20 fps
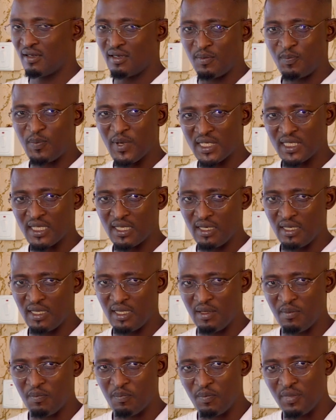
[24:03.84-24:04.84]
the person
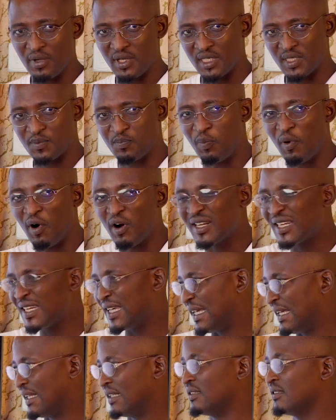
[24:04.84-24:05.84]
is born
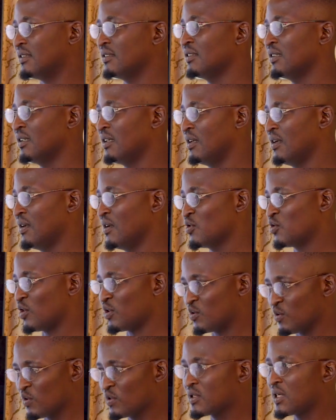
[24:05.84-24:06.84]
in. So
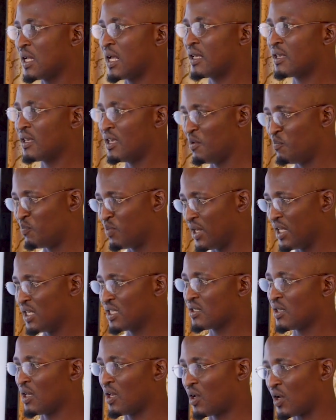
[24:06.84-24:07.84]
it looks like a
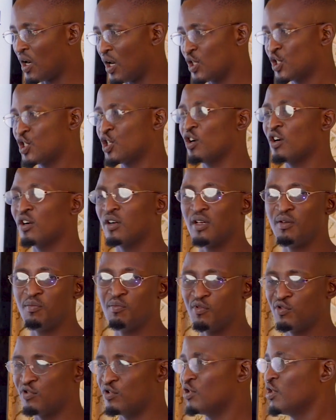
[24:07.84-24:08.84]
place, a culture, a
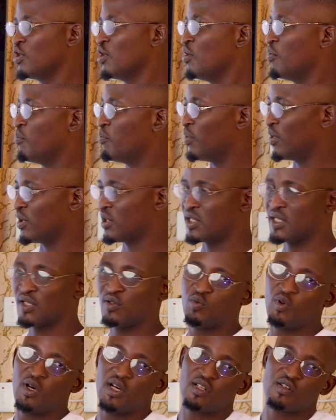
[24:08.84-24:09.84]
mood, but
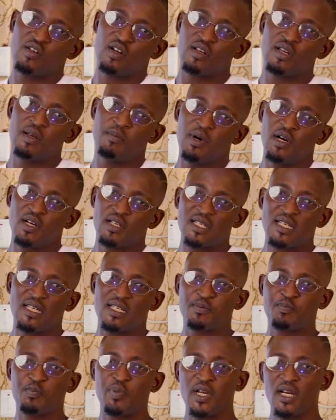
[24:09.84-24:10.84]
you are talking about
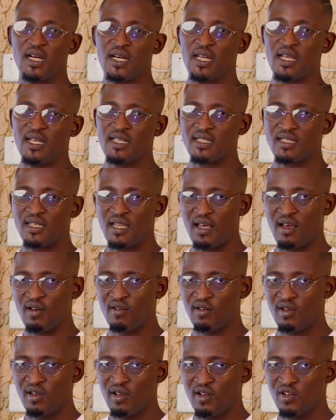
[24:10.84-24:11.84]
experience now.
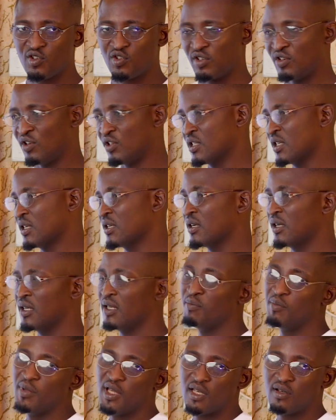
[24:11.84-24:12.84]
So it doesn't really
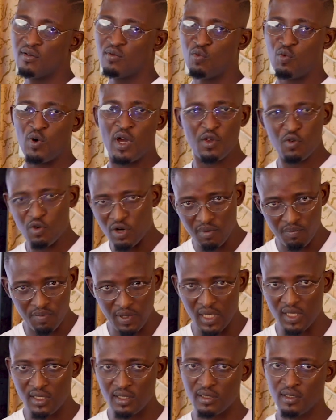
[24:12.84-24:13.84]
mean where you are
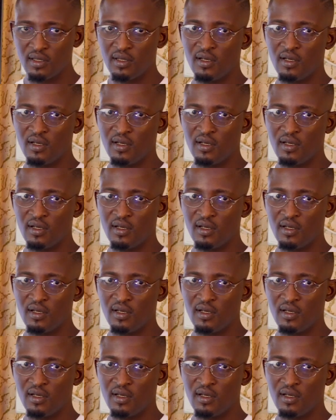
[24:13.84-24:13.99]
born.